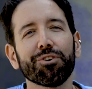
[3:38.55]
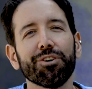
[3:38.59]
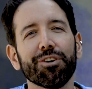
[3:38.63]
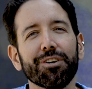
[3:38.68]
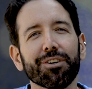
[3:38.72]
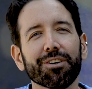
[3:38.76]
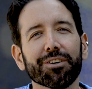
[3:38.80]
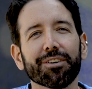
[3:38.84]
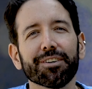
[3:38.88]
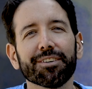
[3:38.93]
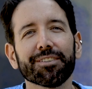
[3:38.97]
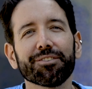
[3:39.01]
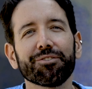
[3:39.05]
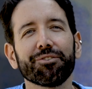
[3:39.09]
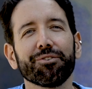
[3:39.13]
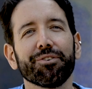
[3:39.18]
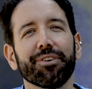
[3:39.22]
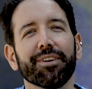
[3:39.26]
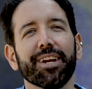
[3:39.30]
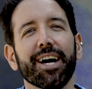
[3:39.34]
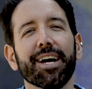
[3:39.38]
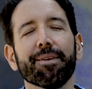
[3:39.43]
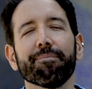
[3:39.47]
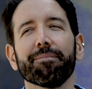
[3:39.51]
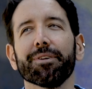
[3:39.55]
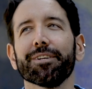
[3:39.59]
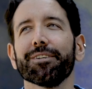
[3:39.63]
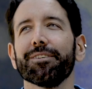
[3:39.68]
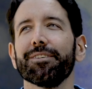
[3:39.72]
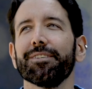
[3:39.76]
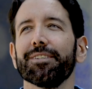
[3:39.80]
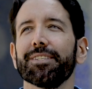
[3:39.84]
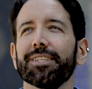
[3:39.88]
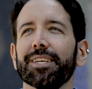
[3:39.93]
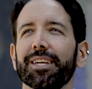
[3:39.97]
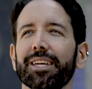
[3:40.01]
go to Iran,
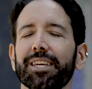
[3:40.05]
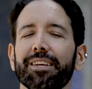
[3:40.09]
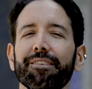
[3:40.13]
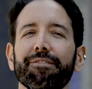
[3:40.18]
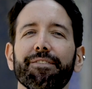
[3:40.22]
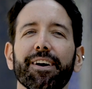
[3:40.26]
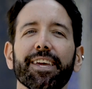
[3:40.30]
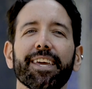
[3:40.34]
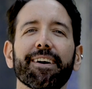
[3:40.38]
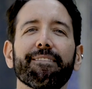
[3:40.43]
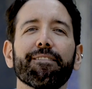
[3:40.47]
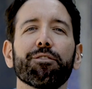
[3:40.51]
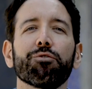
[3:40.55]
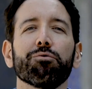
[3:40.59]
because if I have